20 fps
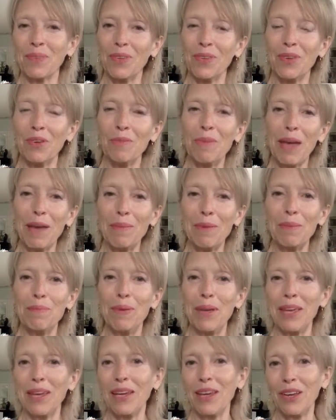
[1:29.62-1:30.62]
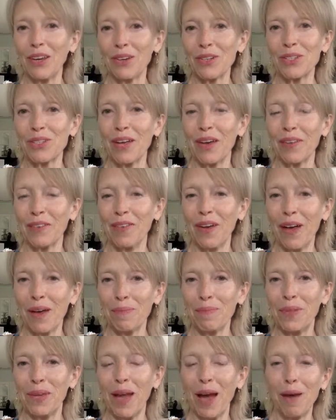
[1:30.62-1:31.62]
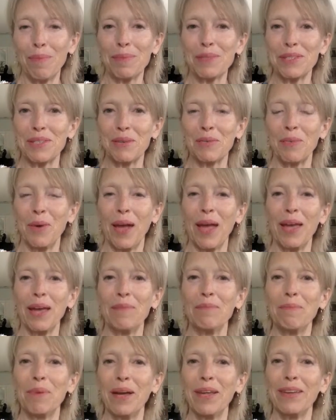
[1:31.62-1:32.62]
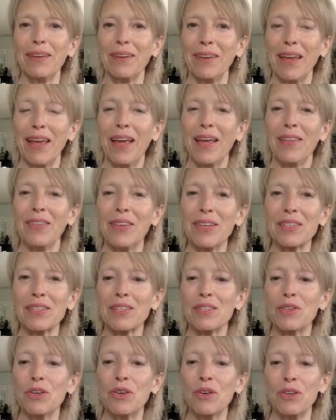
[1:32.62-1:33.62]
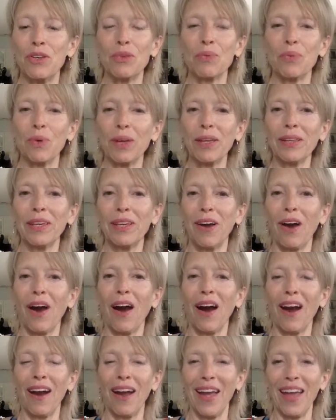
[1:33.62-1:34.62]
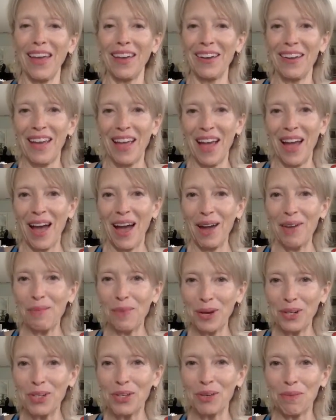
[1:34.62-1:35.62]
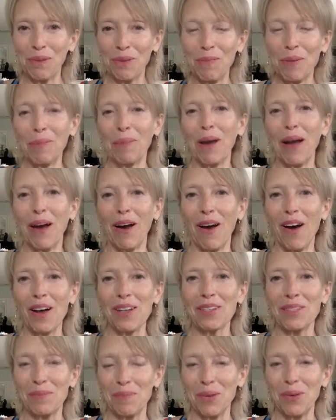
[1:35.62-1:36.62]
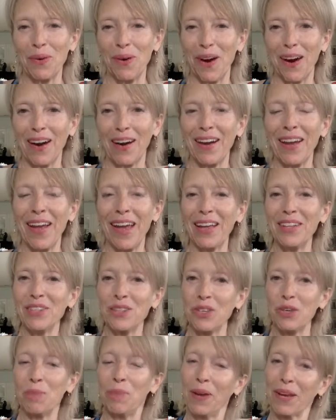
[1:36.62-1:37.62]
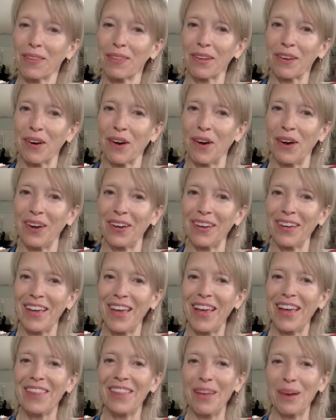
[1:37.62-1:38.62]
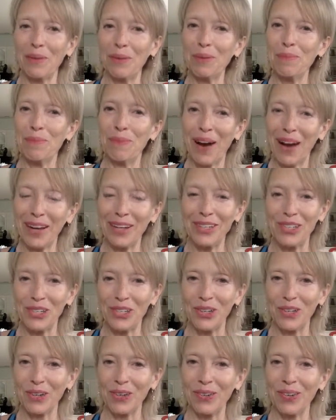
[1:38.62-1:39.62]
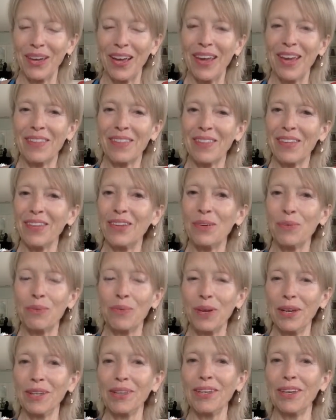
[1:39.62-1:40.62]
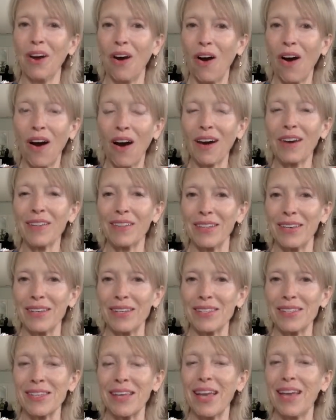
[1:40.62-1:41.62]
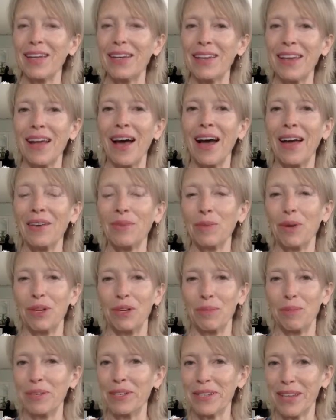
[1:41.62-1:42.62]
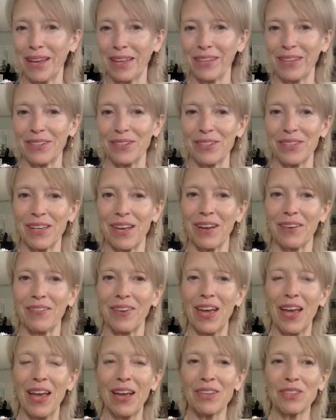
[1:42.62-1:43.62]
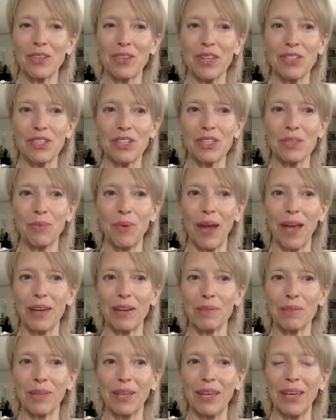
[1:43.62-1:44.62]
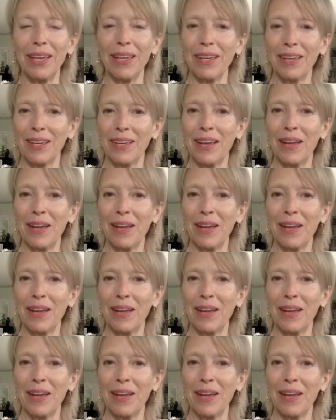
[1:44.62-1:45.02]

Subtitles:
you may be beating yourself up the opposite way, but this is who you really are, and I want you to remember how awesome you are. And so you pick the card that reminds you that you really are this and not what you've been telling yourself. So let's just randomly